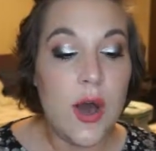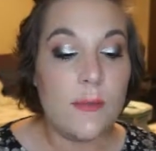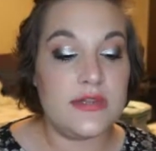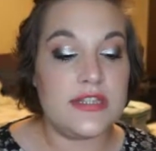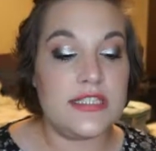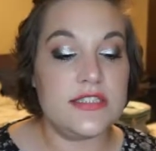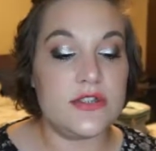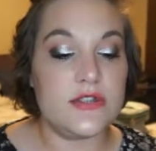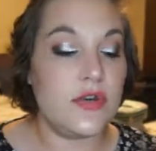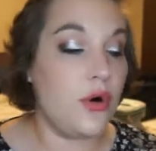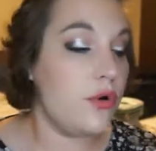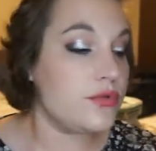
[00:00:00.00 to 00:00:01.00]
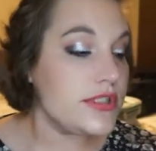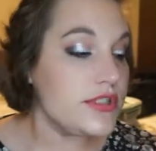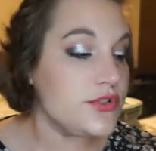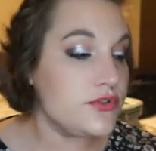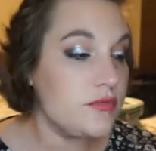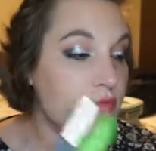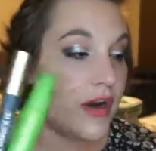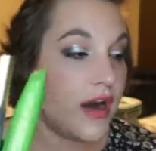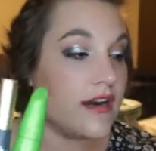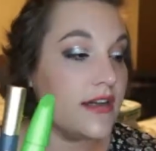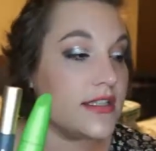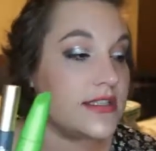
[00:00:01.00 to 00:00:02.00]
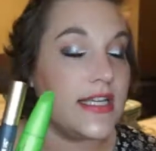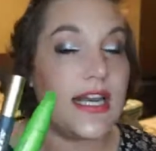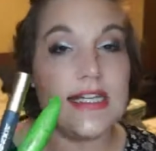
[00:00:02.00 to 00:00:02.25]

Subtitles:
But these are the only two products that